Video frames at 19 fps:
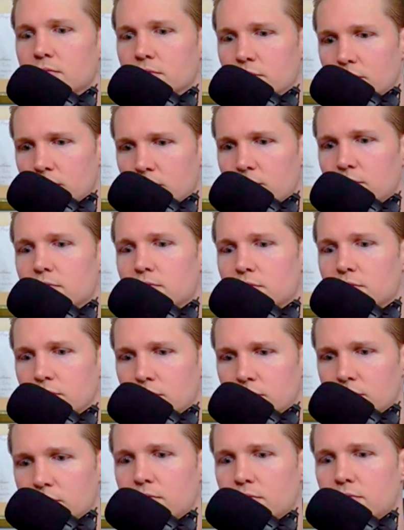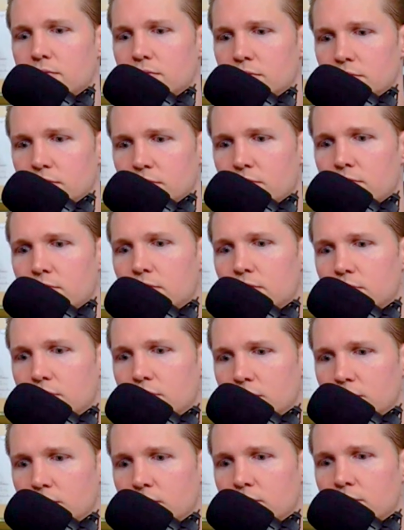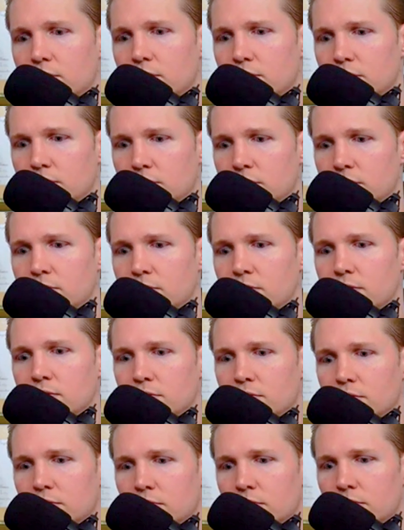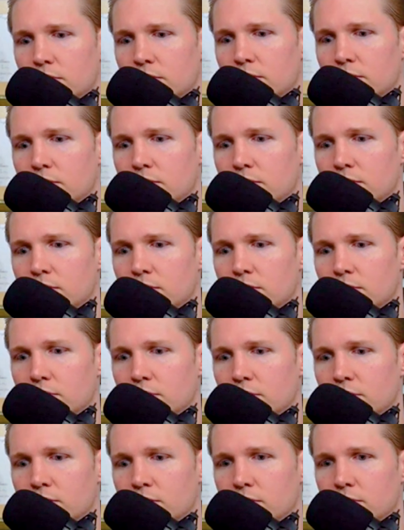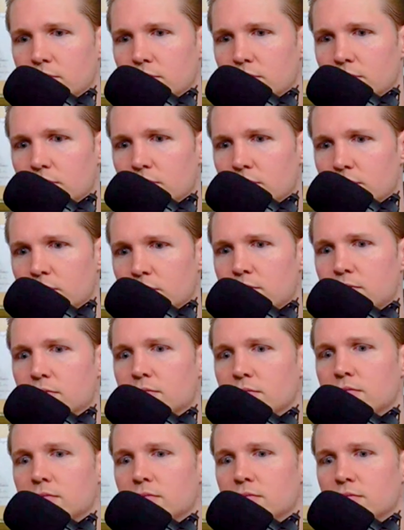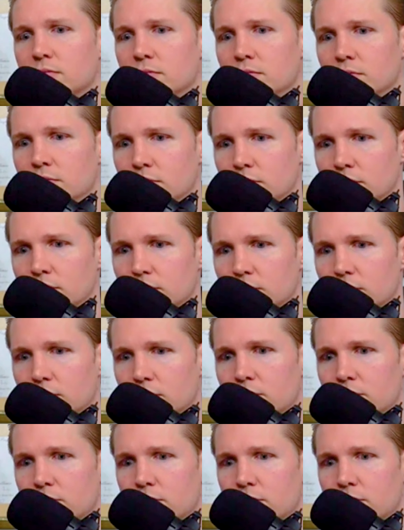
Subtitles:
(silent)